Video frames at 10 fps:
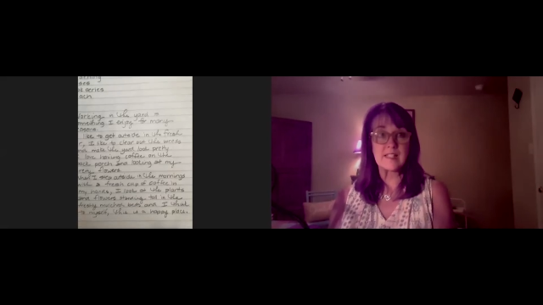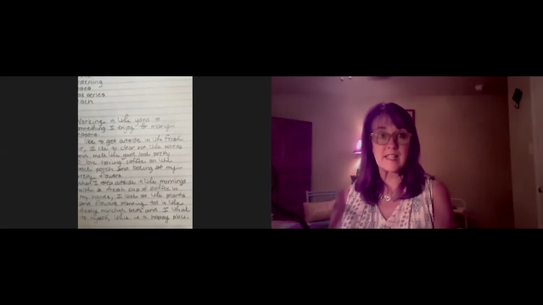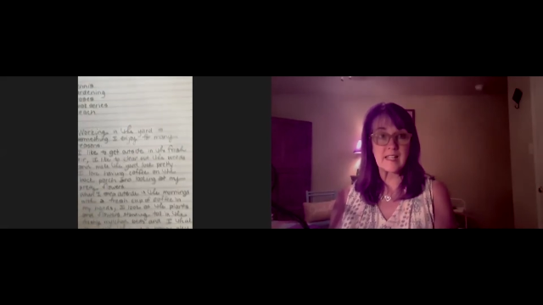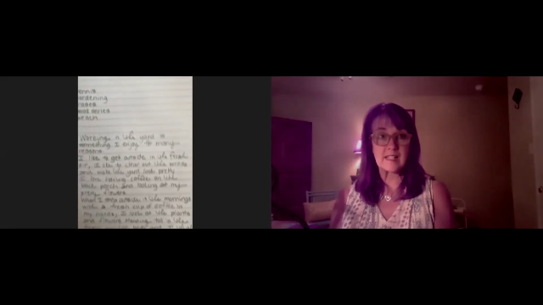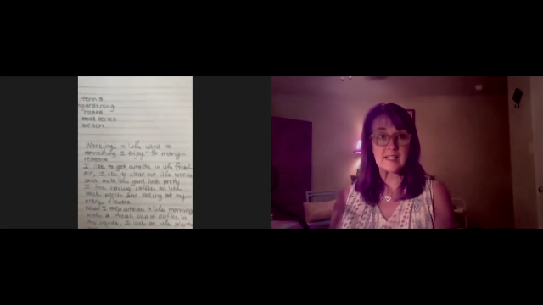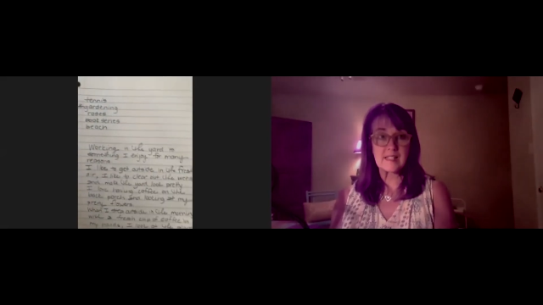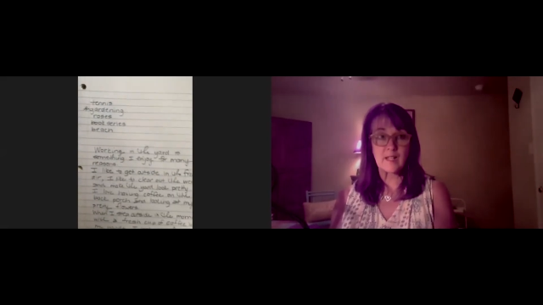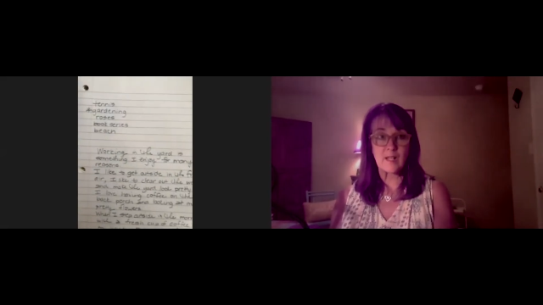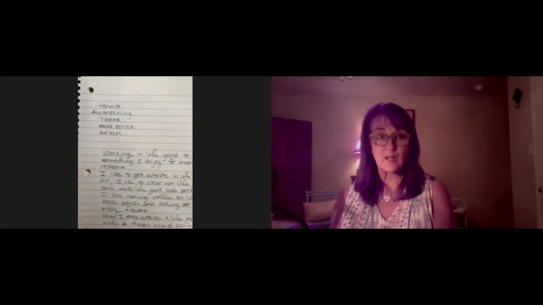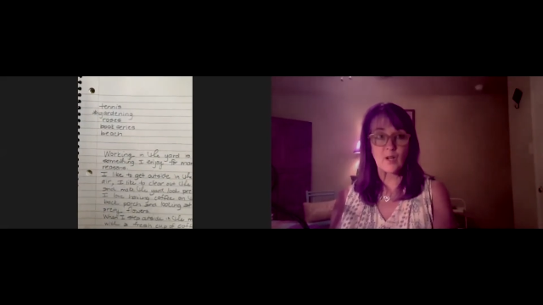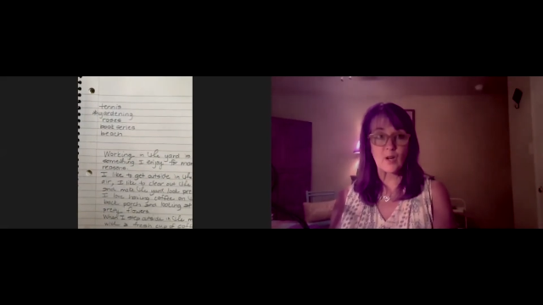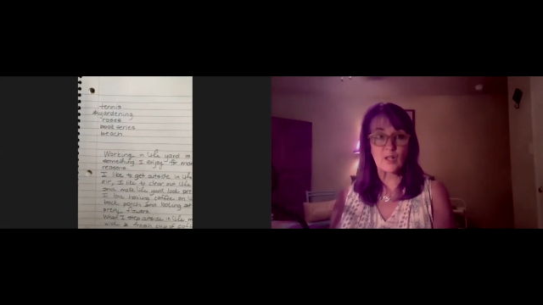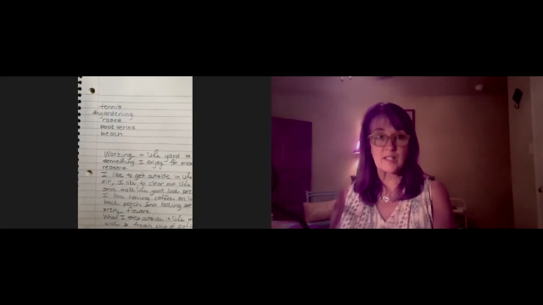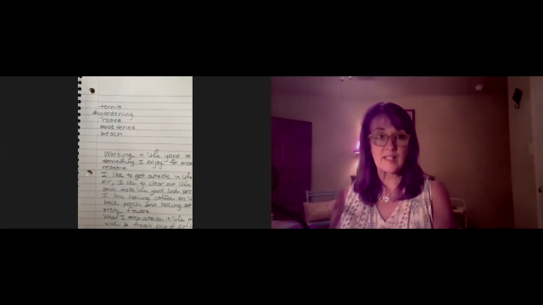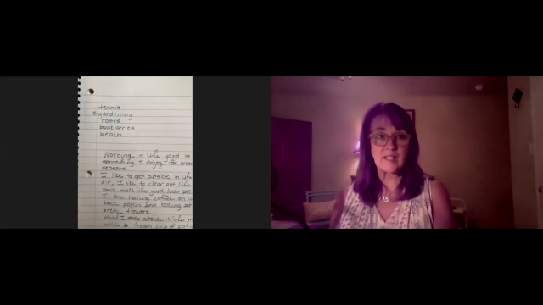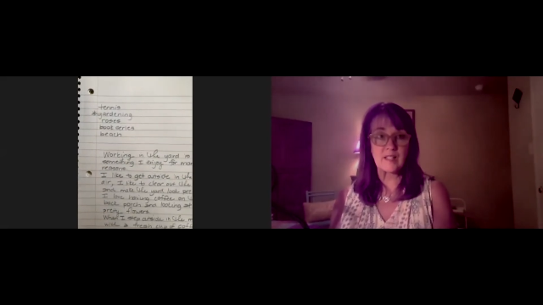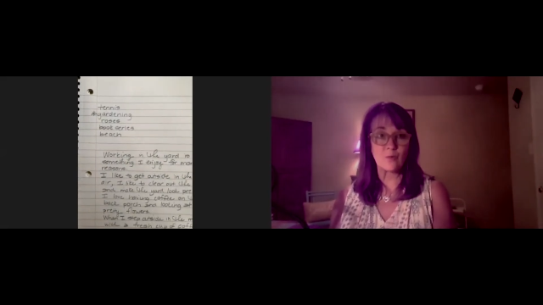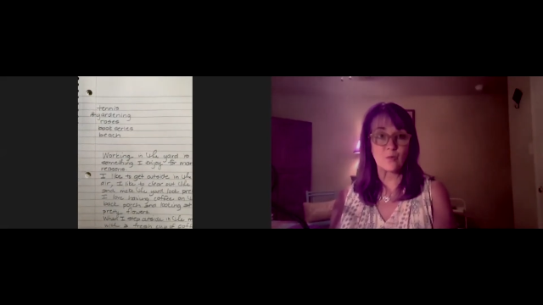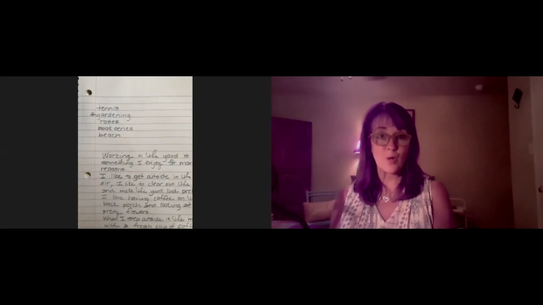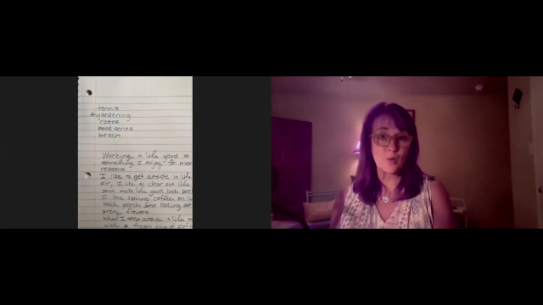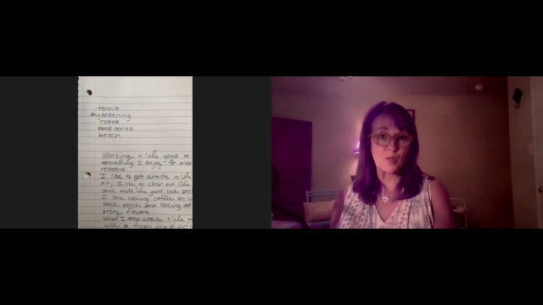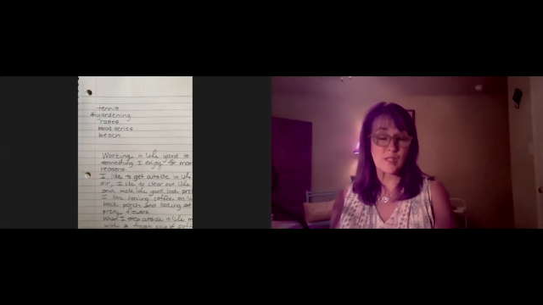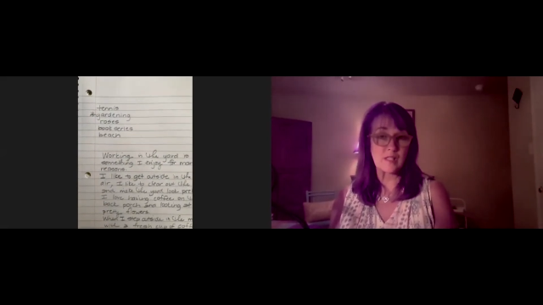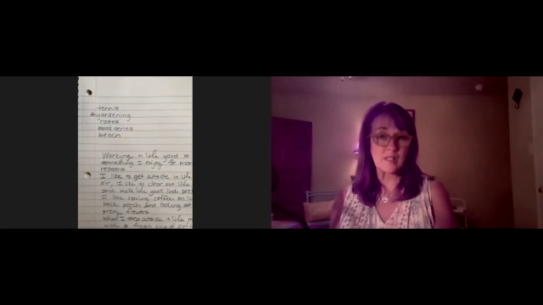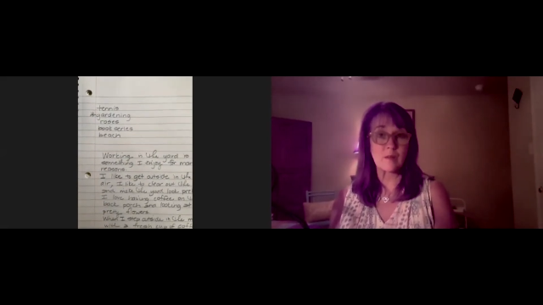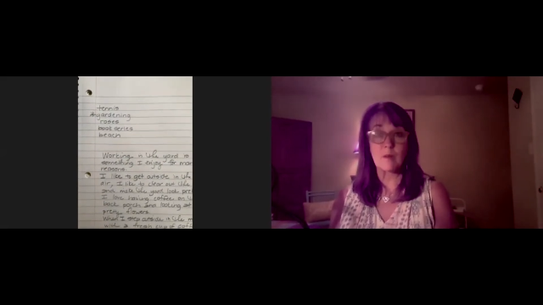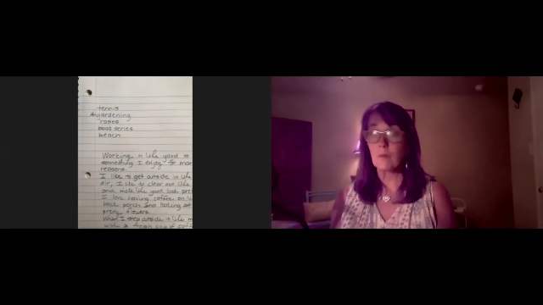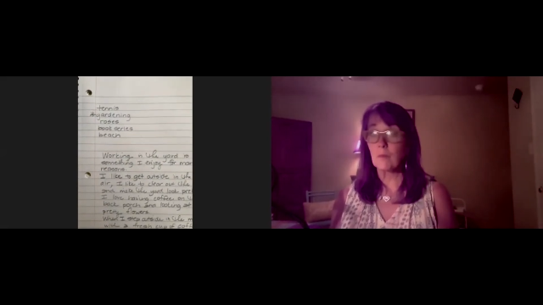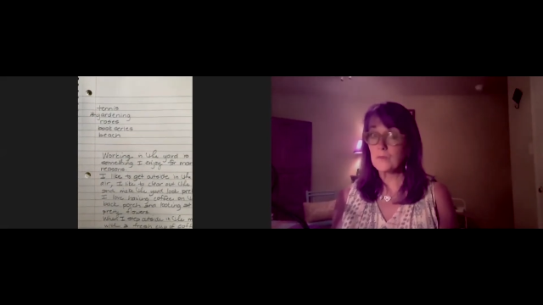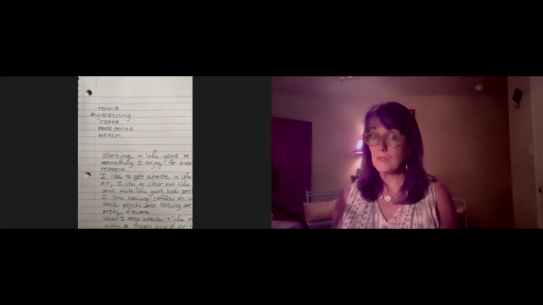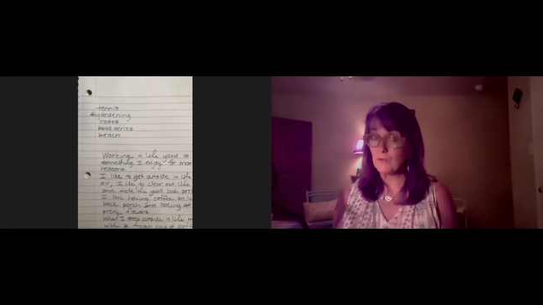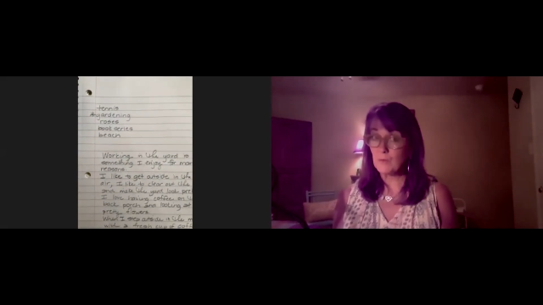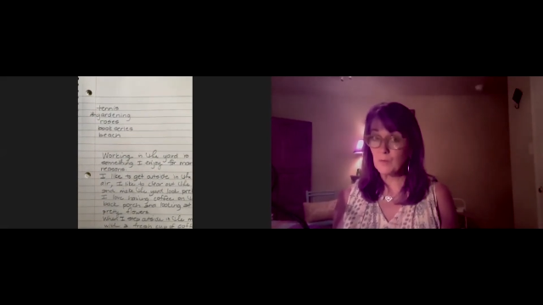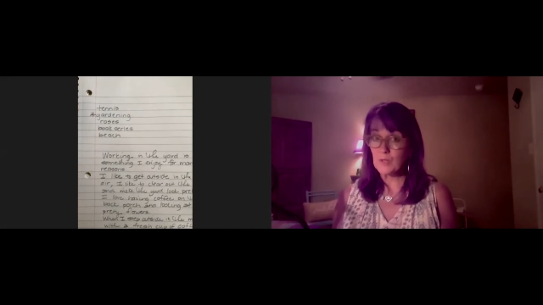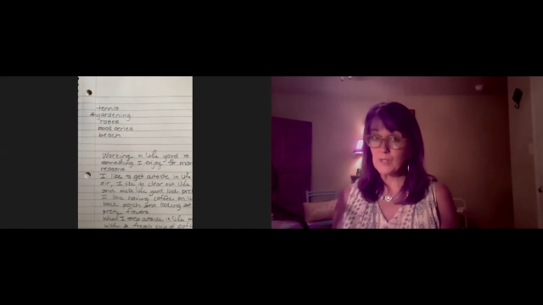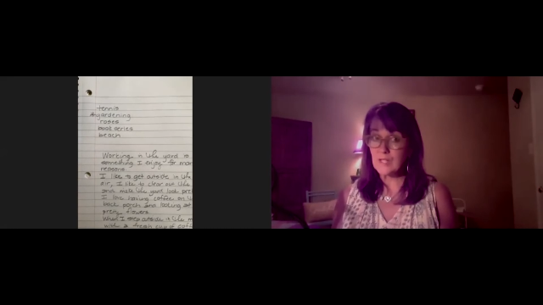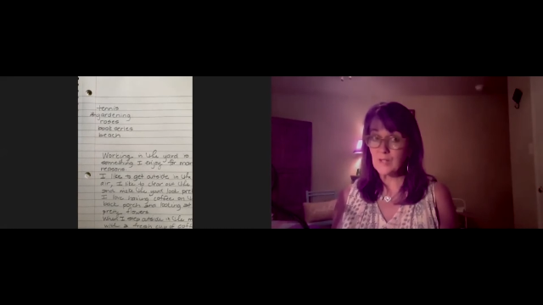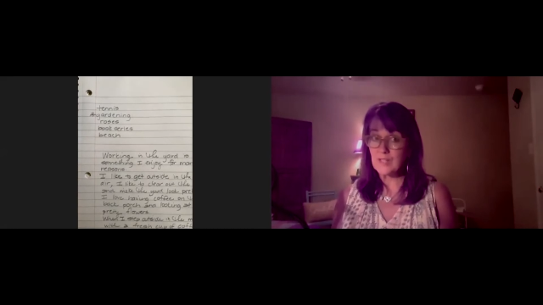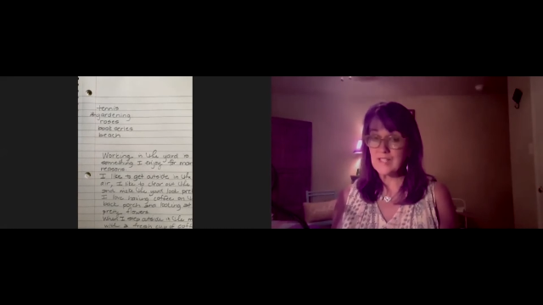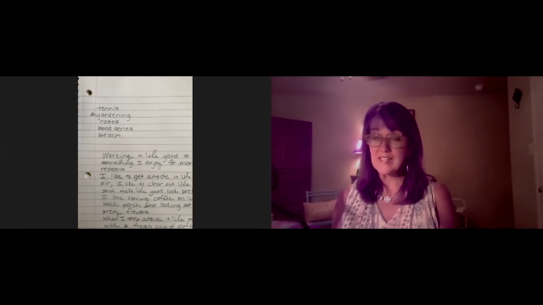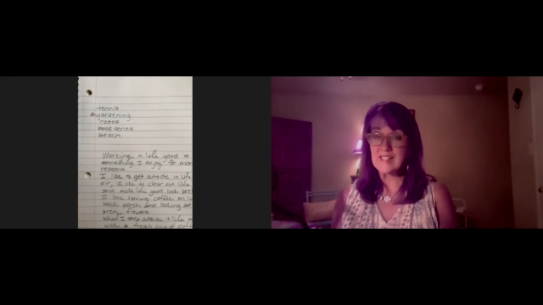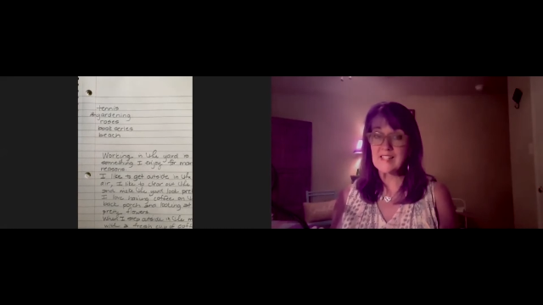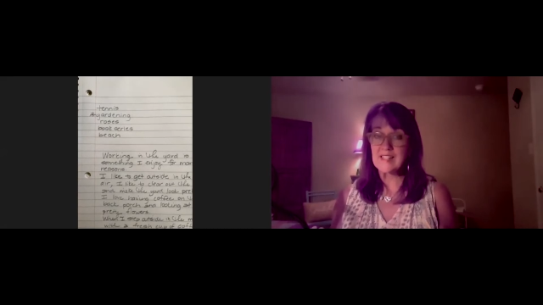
tennis, gardening, roses, different book series,